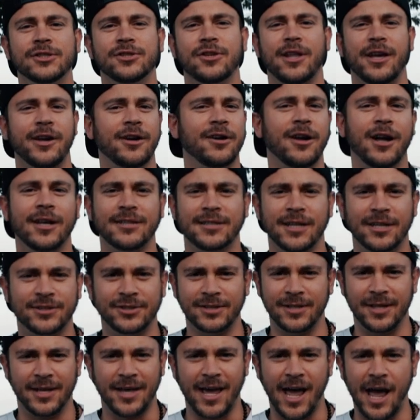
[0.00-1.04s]
so that you're not
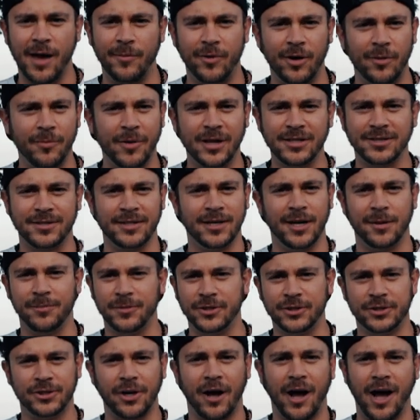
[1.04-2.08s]
touching the camera, messing up
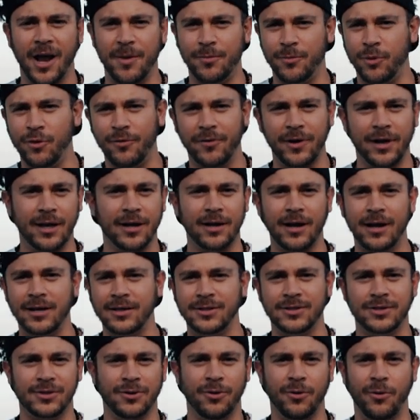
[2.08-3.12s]
the shot, moving it
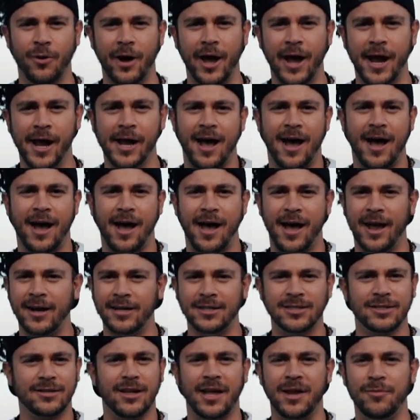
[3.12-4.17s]
any so way. Uh,
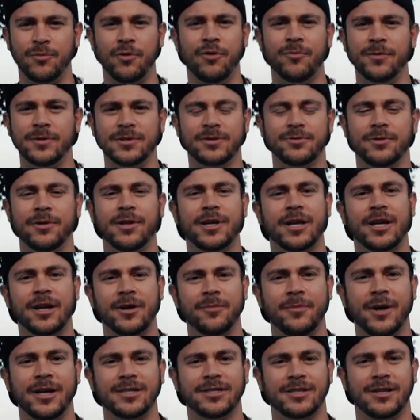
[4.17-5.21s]
any slight movement's really
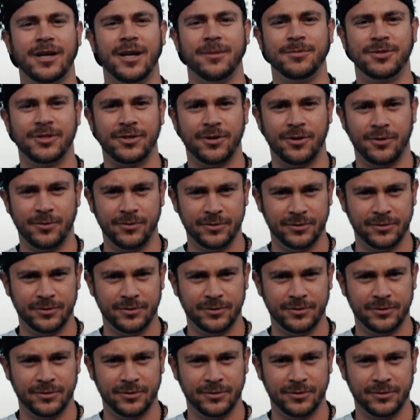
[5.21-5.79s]
gonna mess it up, so